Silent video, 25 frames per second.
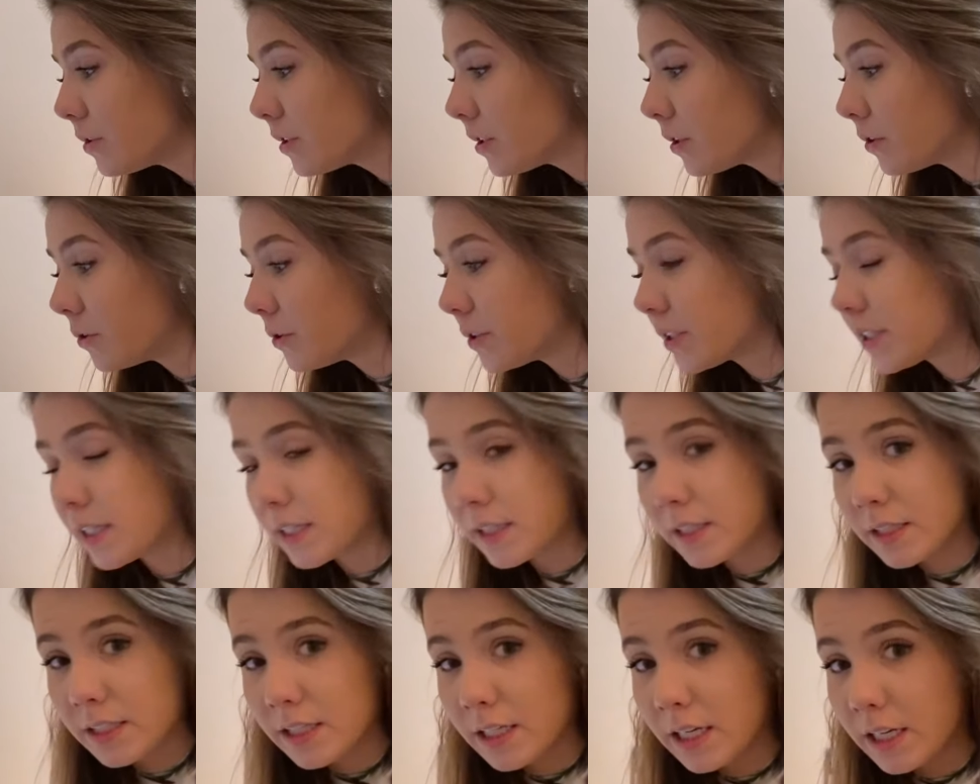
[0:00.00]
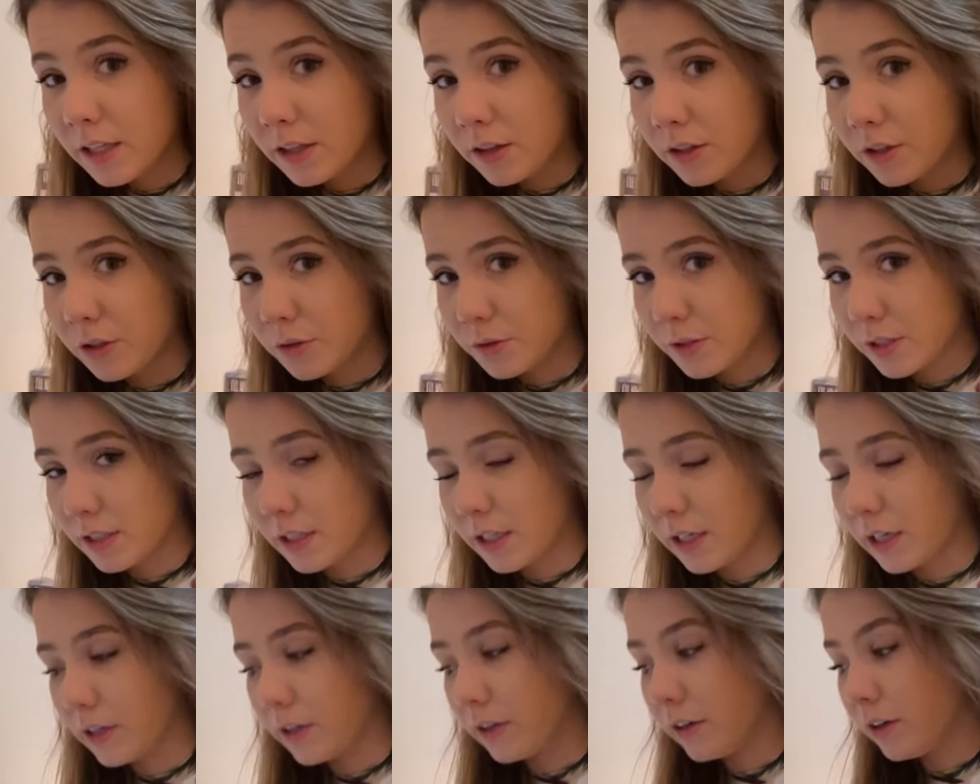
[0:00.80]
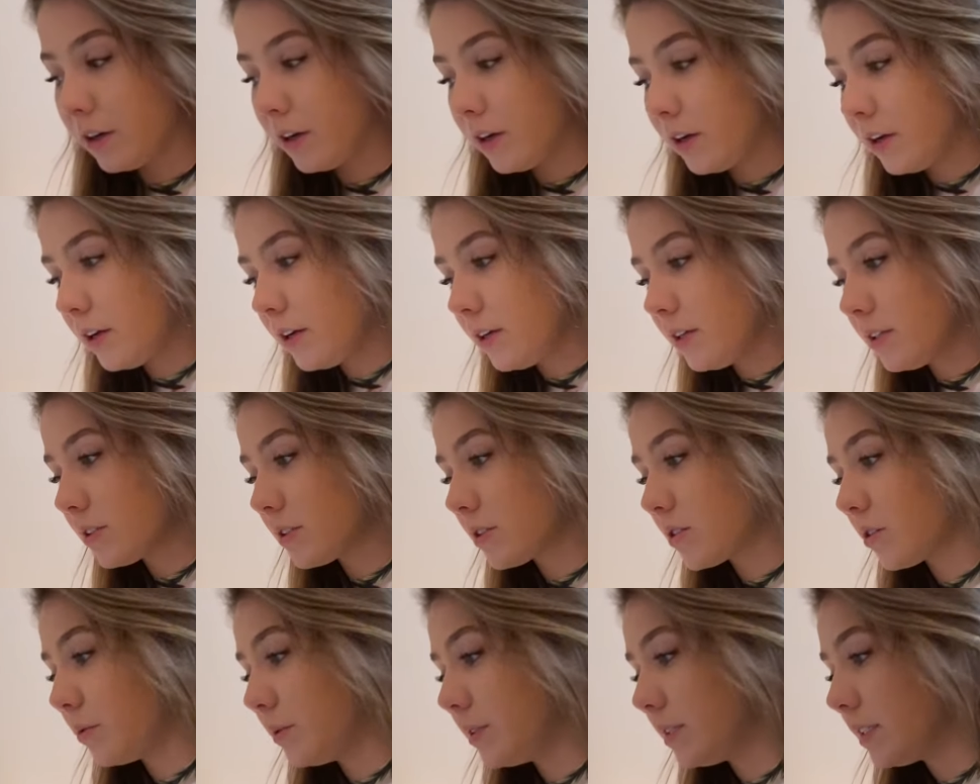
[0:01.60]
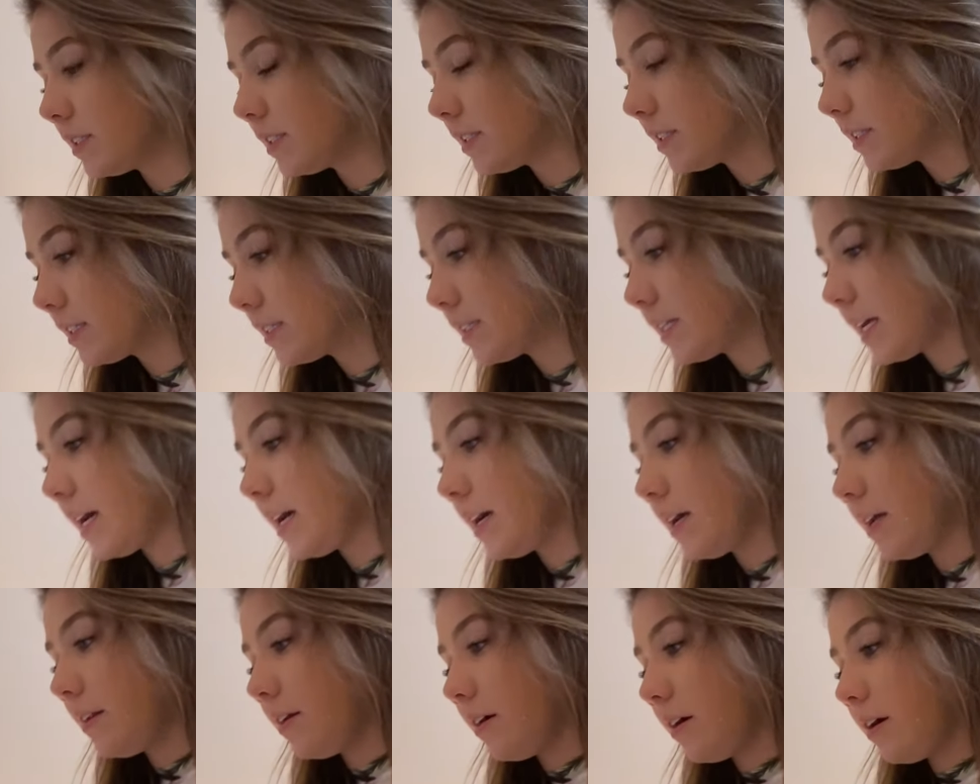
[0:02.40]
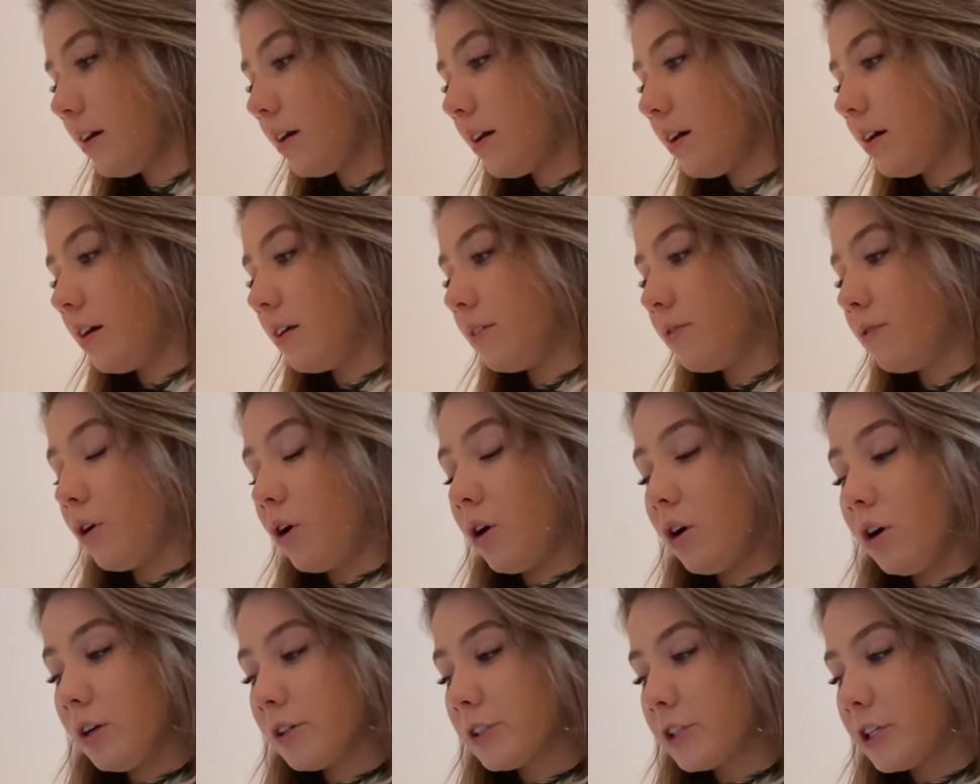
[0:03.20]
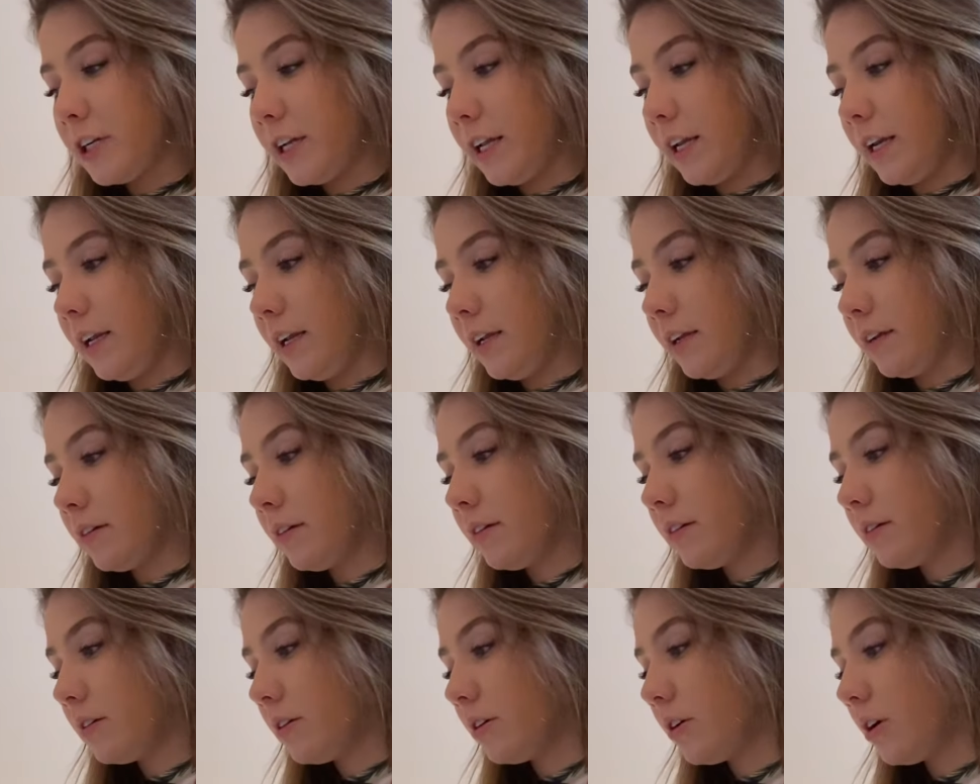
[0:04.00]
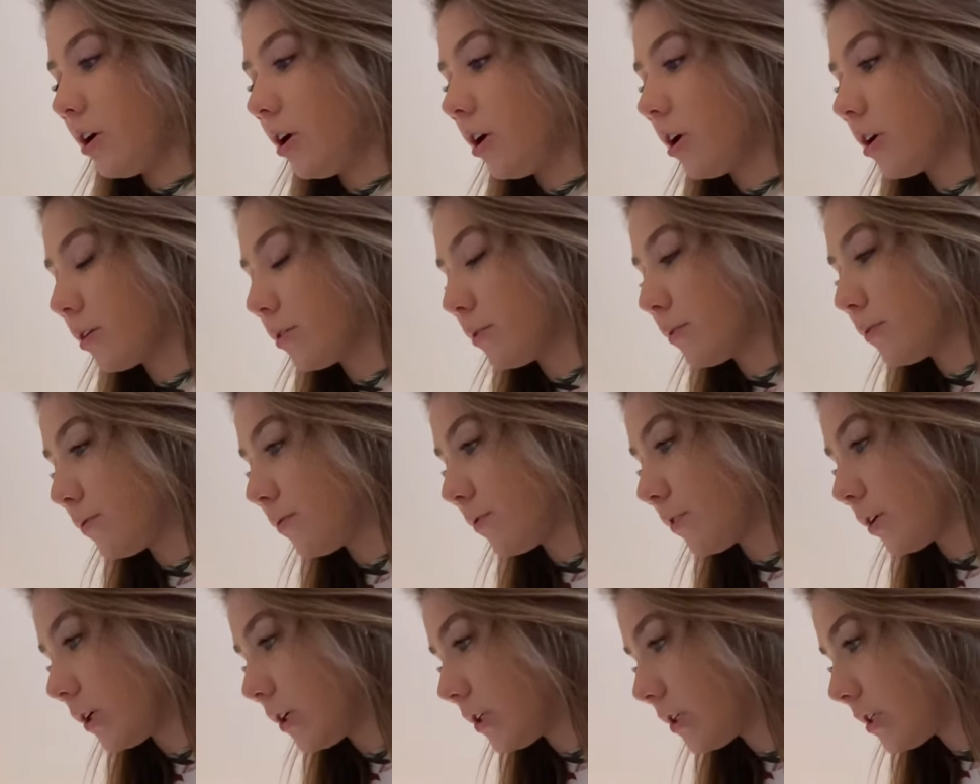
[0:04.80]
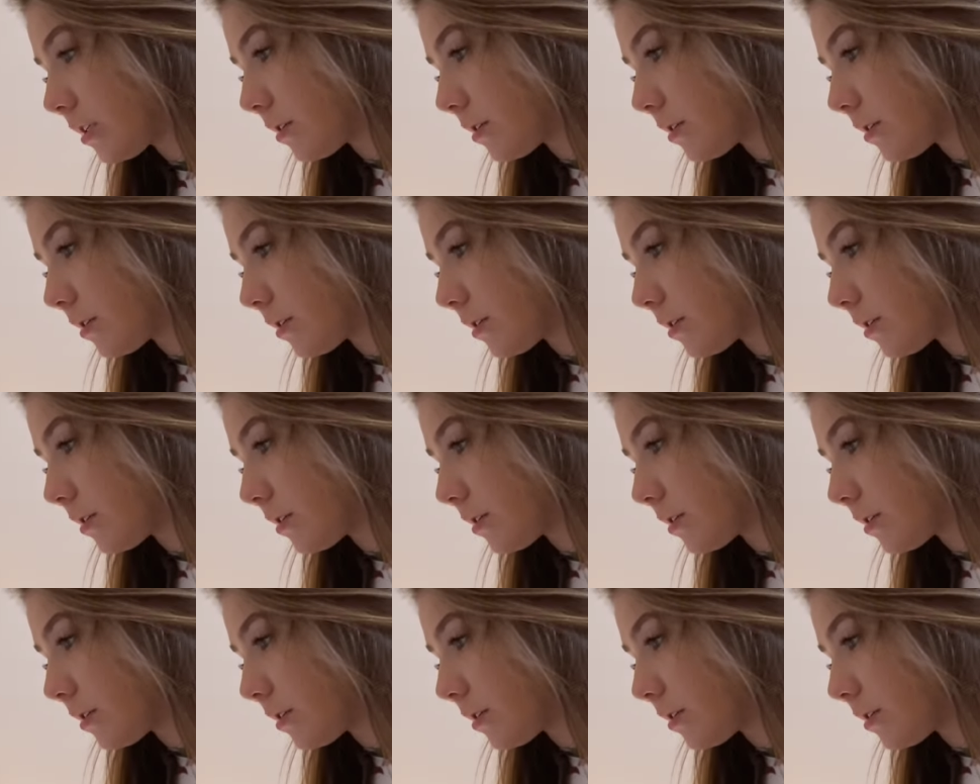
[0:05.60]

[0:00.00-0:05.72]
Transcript: little 16th notes there. So instead of alternating, our first